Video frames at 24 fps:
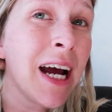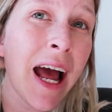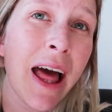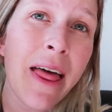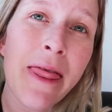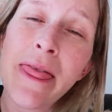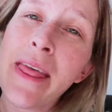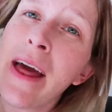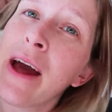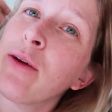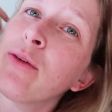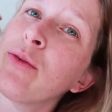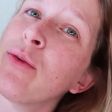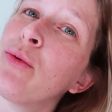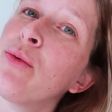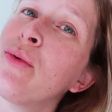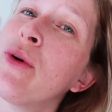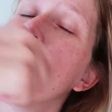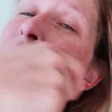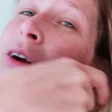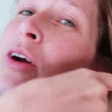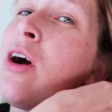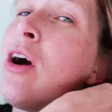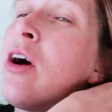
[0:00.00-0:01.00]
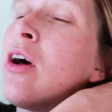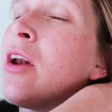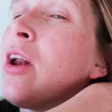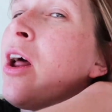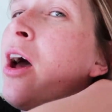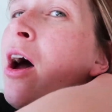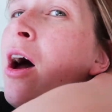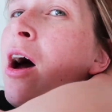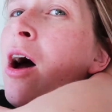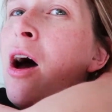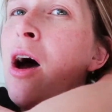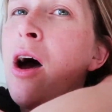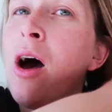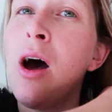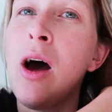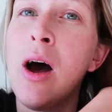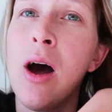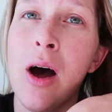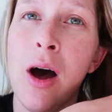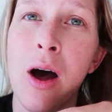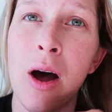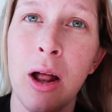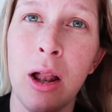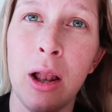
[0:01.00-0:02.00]
and then we're
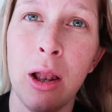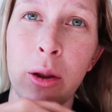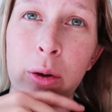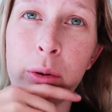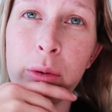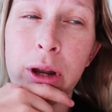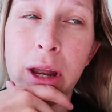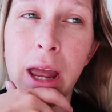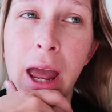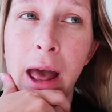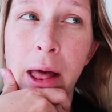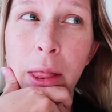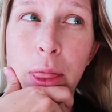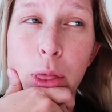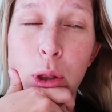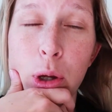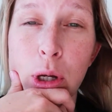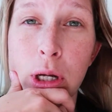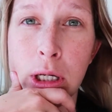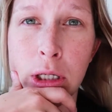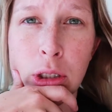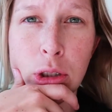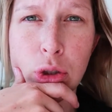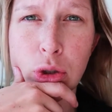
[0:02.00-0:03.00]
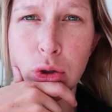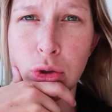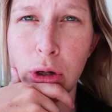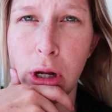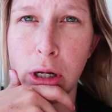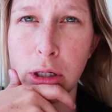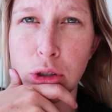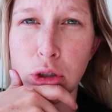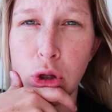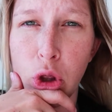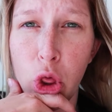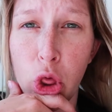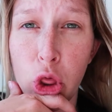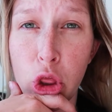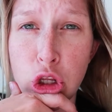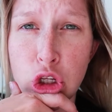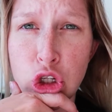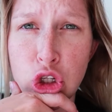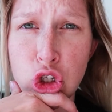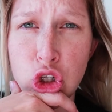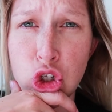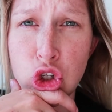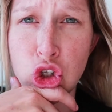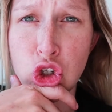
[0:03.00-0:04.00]
gonna look at the internet
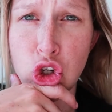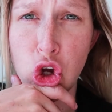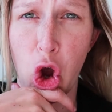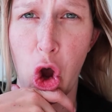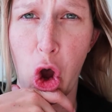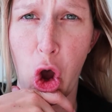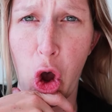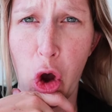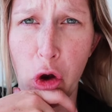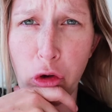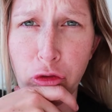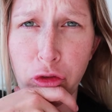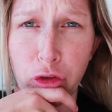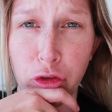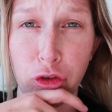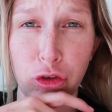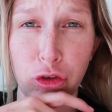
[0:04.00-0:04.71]
stuff.